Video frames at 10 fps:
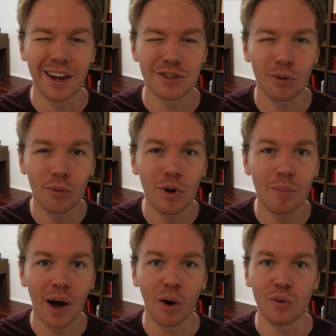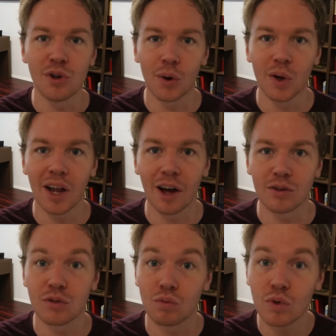it's all about knowing how
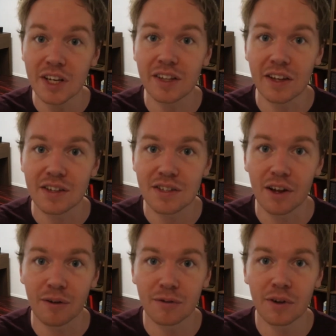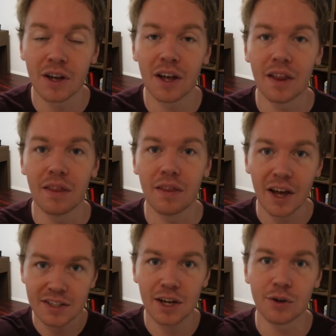to read this stuff.
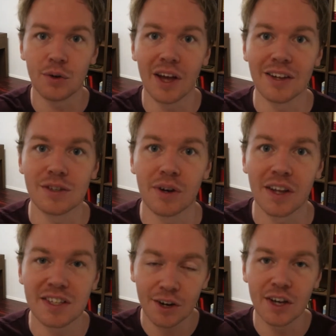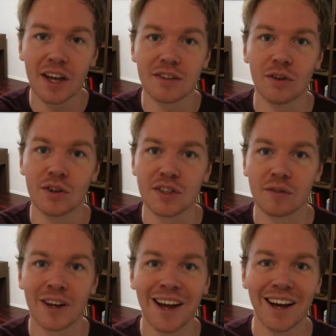That's how you get into it. That's how you get into the good
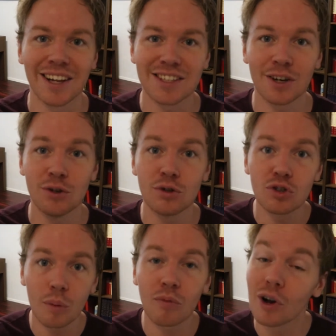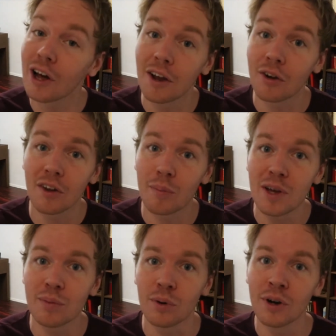stuff. And that's how you stop relying on other
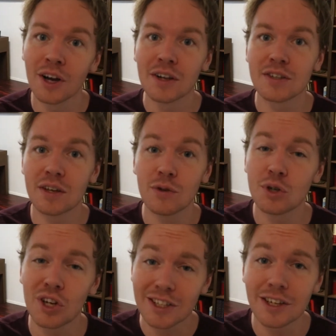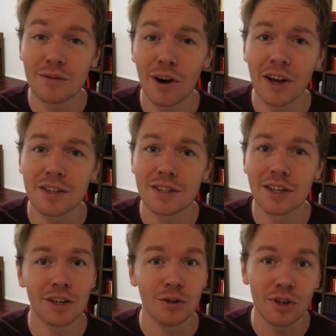people to give you shitty advice.
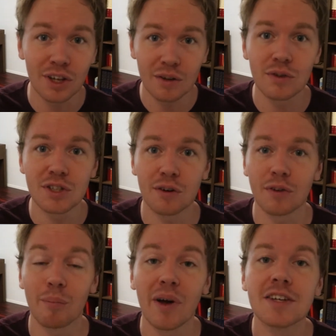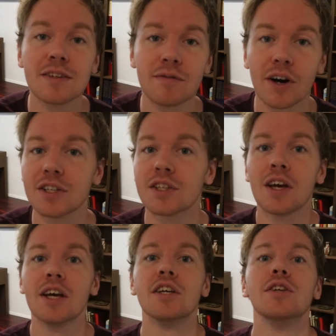You can give yourself the best advice
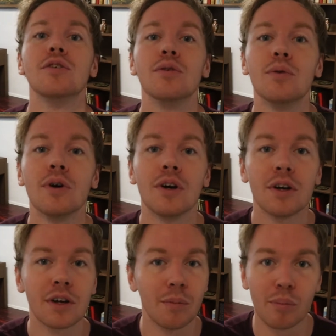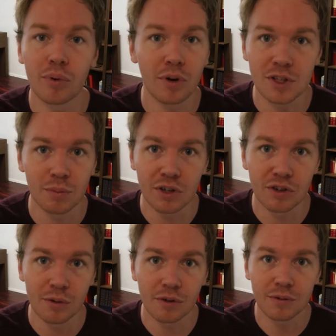you can possibly
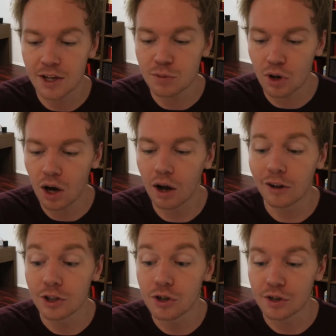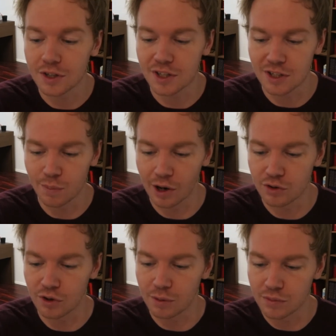dream of. Here's what Carl Jung says about
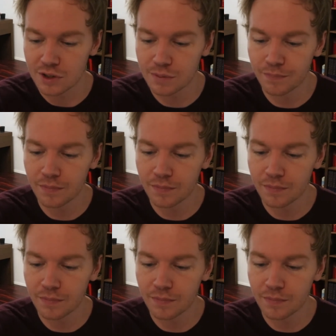dreams.